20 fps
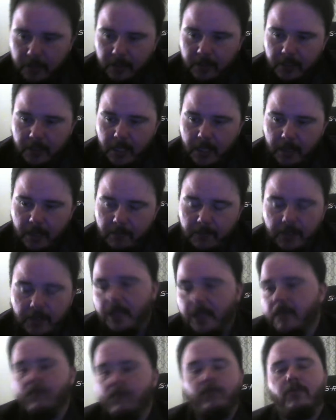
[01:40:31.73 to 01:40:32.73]
on the name?
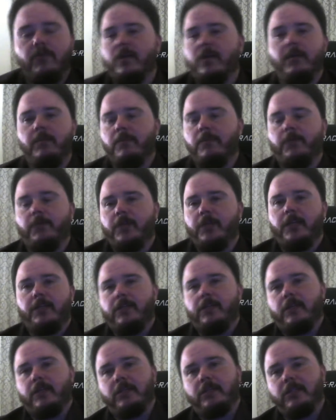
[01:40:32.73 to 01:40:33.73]
The name won't come up with
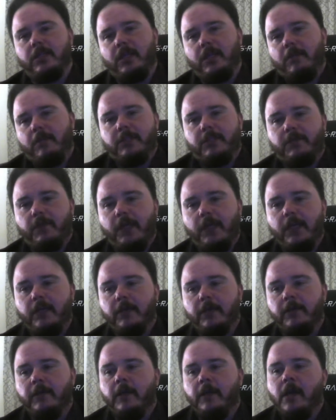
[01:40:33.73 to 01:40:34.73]
anything because the name is
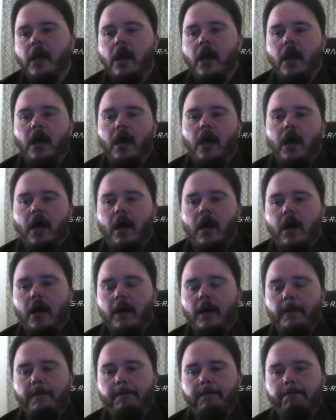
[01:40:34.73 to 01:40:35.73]
fake.
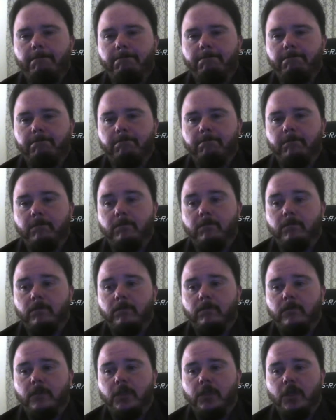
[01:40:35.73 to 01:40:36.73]
Um,
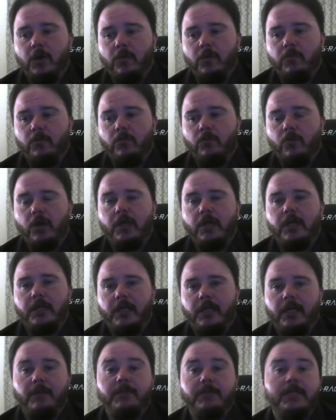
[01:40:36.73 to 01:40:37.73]
you know
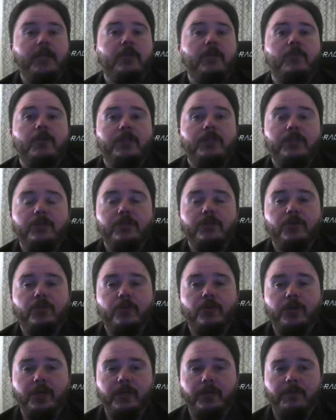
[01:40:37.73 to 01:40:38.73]
what? It comes down to what's their
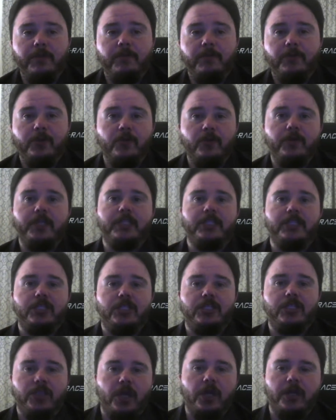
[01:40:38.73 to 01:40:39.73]
story. People don't
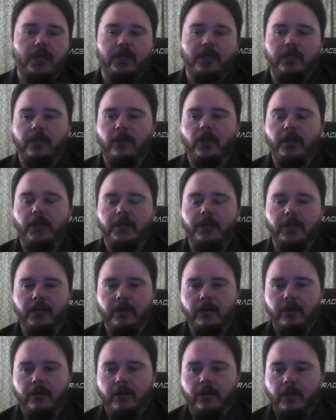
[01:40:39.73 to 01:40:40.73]
get stuck in
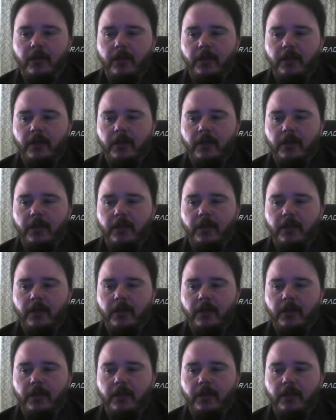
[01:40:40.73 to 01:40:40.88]
London.